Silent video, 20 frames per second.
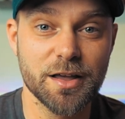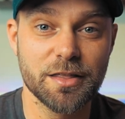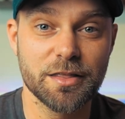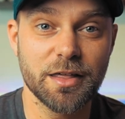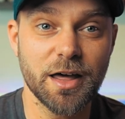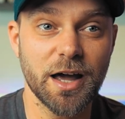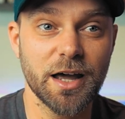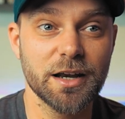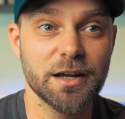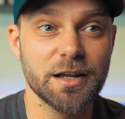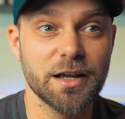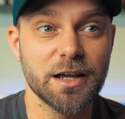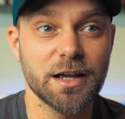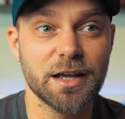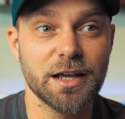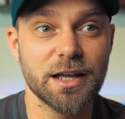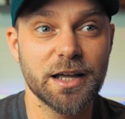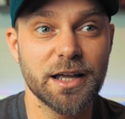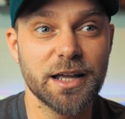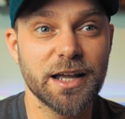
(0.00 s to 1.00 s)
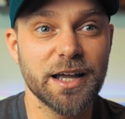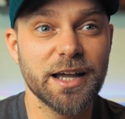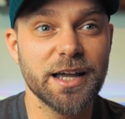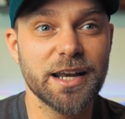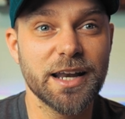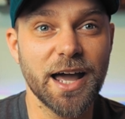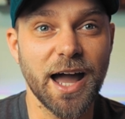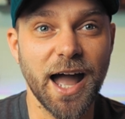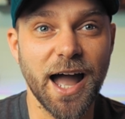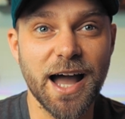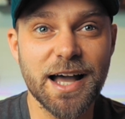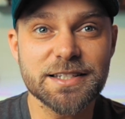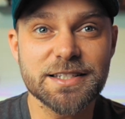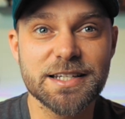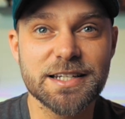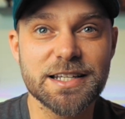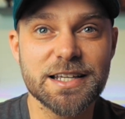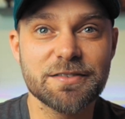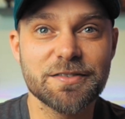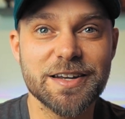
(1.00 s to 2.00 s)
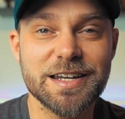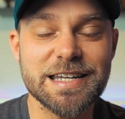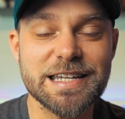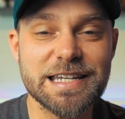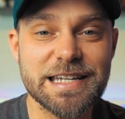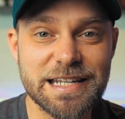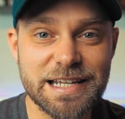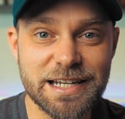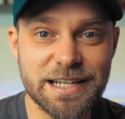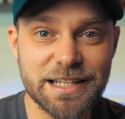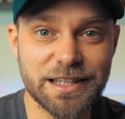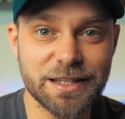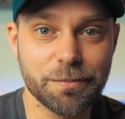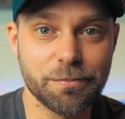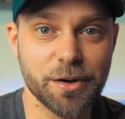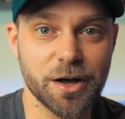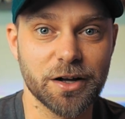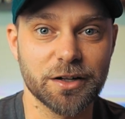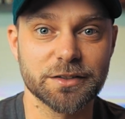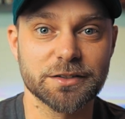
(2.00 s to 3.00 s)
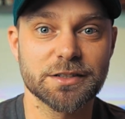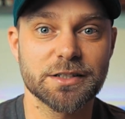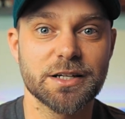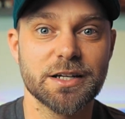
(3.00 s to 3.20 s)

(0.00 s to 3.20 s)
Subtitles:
that it hasn't even needed the belt.